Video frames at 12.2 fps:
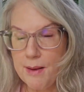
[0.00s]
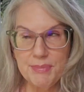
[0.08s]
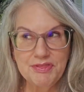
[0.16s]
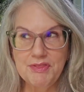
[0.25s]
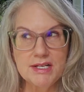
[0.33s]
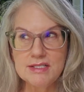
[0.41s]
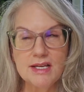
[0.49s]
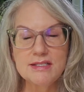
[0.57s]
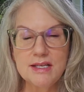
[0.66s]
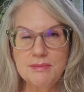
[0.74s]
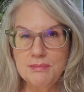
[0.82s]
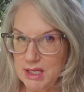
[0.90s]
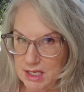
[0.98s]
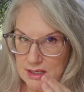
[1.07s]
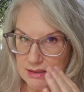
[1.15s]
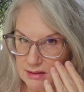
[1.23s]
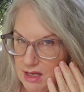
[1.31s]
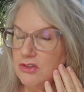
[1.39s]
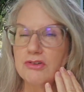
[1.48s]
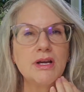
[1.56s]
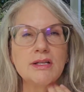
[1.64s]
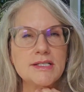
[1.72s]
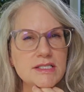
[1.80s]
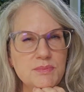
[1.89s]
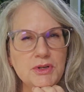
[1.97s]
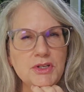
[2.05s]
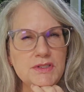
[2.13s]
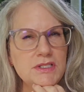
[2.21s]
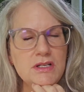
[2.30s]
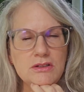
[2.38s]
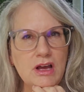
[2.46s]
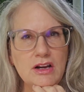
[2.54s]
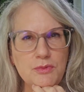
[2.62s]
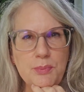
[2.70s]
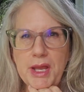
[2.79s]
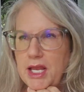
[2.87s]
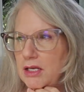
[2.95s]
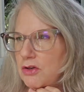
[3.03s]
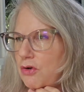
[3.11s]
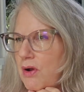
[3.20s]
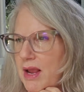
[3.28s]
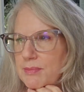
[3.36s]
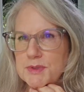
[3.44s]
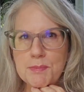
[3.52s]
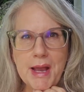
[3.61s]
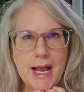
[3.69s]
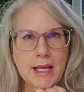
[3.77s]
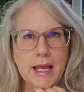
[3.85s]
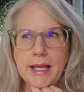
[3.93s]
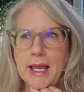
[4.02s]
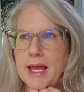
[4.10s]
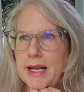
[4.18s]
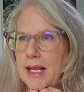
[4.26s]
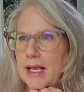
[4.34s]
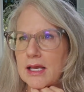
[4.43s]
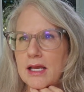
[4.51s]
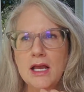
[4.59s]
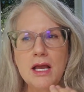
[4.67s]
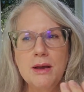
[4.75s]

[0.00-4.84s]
but that doesn't mean that you're not experiencing a lot of pain, cramps, backache, headache,